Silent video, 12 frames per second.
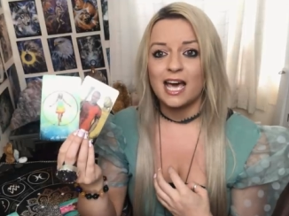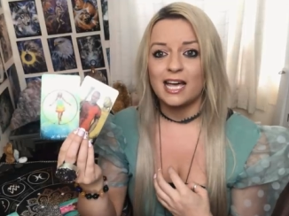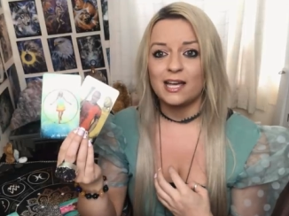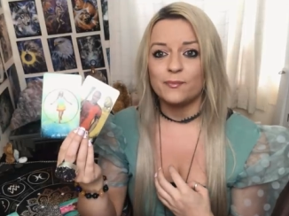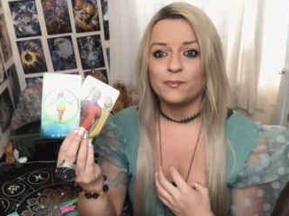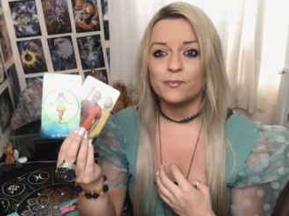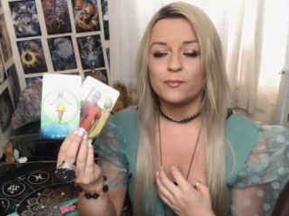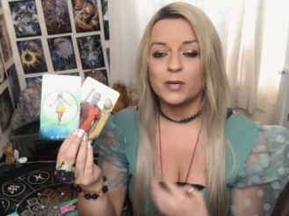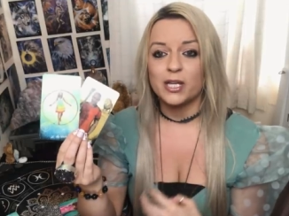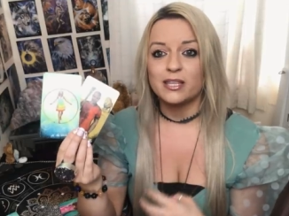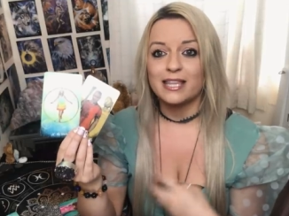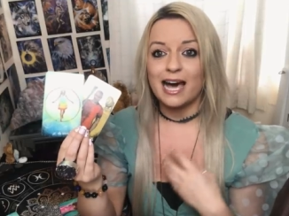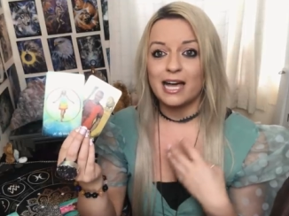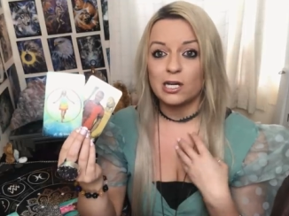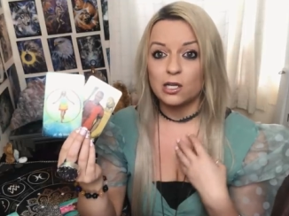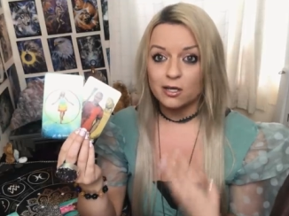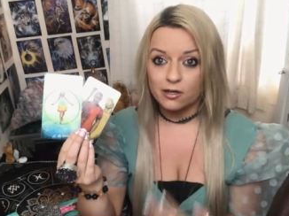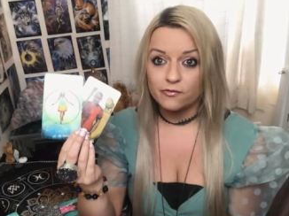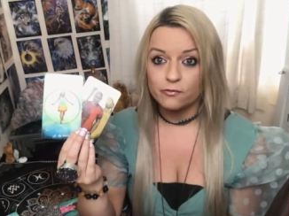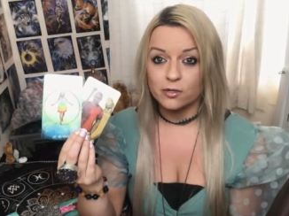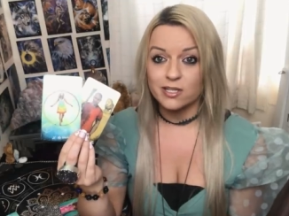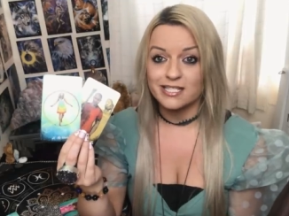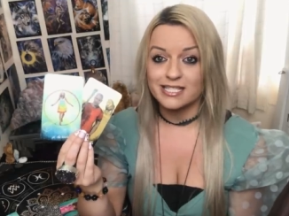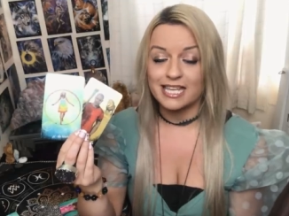Um, but that love
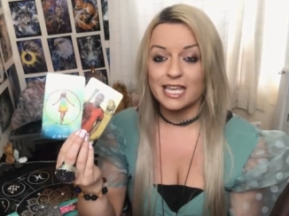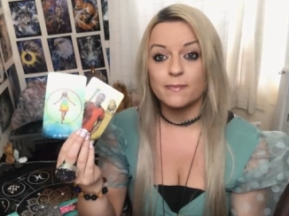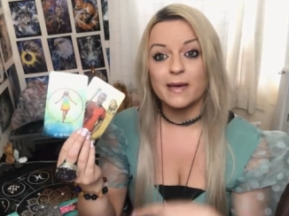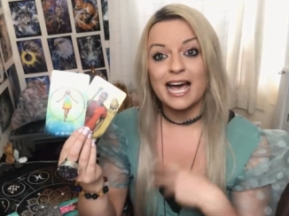runs deep,